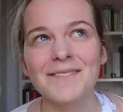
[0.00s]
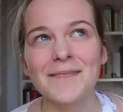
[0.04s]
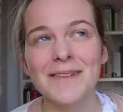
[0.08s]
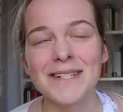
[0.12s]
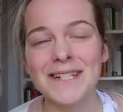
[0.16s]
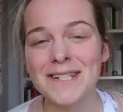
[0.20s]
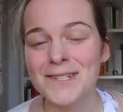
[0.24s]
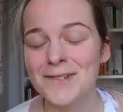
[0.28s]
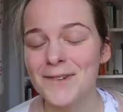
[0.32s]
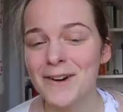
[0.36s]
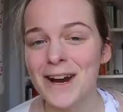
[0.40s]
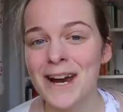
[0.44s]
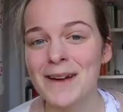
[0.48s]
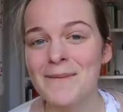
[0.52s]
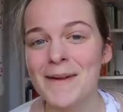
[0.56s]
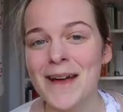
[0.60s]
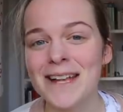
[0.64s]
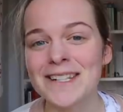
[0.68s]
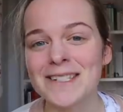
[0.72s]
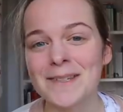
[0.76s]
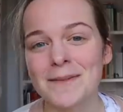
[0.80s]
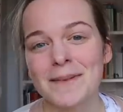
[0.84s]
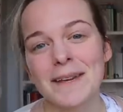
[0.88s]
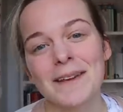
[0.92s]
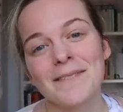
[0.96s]
Mrs. Graham
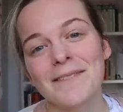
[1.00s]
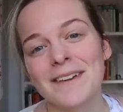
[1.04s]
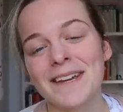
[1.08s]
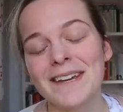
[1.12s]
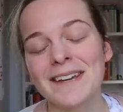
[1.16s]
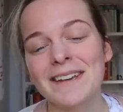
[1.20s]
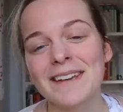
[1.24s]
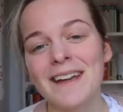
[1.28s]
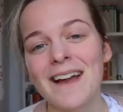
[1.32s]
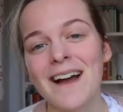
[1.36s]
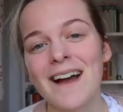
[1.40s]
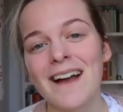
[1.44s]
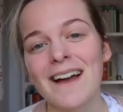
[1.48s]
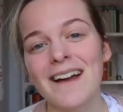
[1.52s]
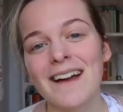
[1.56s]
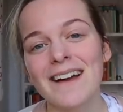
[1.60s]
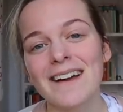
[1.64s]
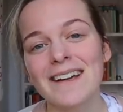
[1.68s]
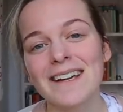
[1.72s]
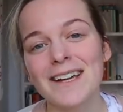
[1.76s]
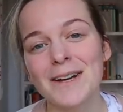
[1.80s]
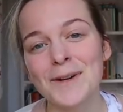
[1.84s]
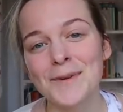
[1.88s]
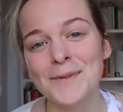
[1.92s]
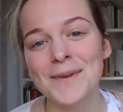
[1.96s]
ends up giving
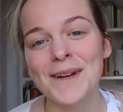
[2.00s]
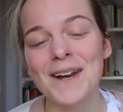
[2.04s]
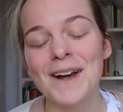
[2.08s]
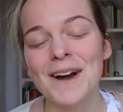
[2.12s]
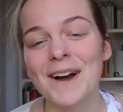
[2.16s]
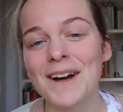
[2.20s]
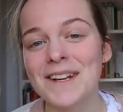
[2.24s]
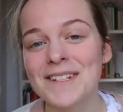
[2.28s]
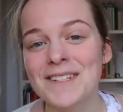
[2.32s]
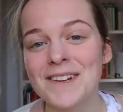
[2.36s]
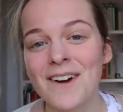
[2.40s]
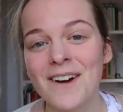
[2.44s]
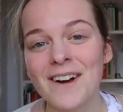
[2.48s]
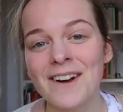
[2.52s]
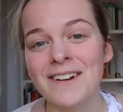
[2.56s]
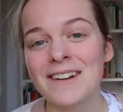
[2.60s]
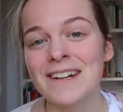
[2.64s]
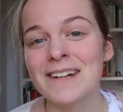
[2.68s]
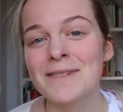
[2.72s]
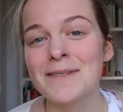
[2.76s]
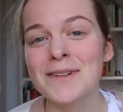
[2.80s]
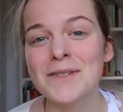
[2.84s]
Gilbert her diary,